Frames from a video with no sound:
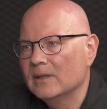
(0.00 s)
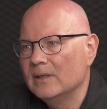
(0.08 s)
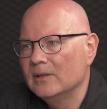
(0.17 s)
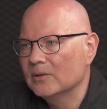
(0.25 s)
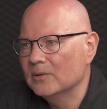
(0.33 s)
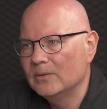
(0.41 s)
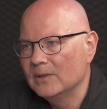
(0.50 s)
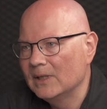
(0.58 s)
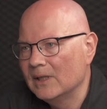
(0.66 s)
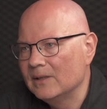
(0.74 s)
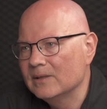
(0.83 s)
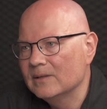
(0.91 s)
and not only
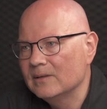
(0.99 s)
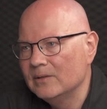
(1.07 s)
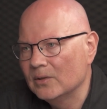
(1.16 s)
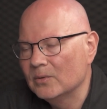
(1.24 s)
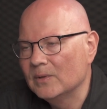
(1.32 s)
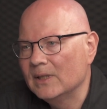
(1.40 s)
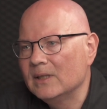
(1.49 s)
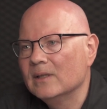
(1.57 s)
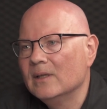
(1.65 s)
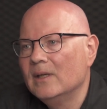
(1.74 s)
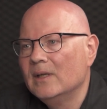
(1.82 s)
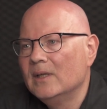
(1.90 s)
against Ukraine.
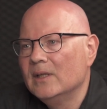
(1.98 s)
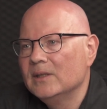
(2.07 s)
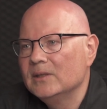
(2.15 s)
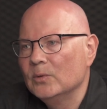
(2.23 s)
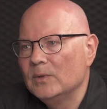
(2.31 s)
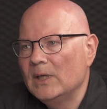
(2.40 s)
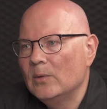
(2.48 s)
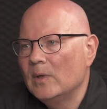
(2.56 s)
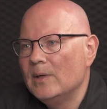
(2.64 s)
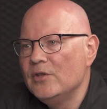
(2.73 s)
So there were